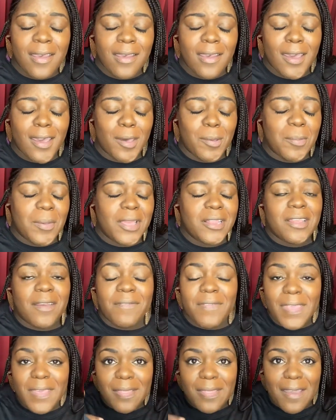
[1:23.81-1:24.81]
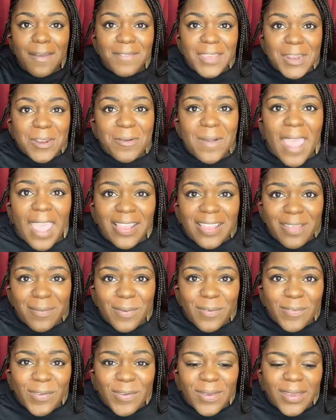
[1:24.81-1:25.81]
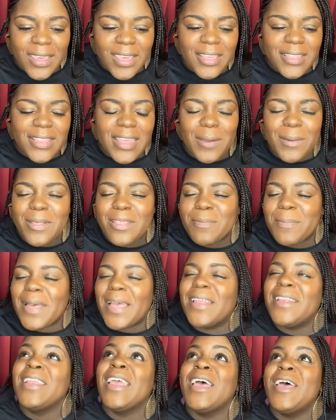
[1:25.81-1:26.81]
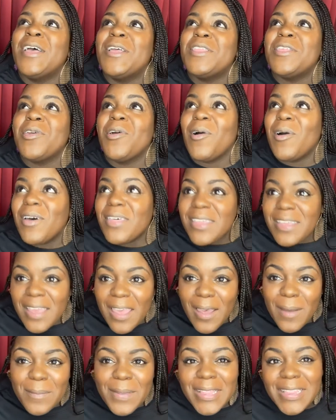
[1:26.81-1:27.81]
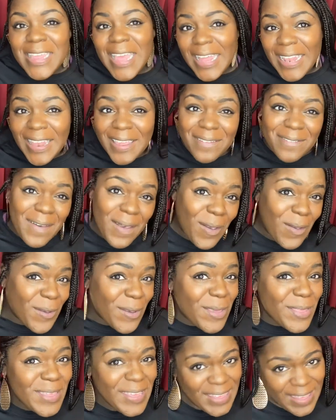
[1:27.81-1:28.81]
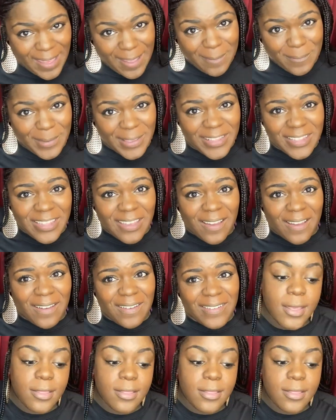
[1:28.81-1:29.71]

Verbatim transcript: Um, I definitely love interacting with you guys. I respond to all the comments. I love all the comments, y'all.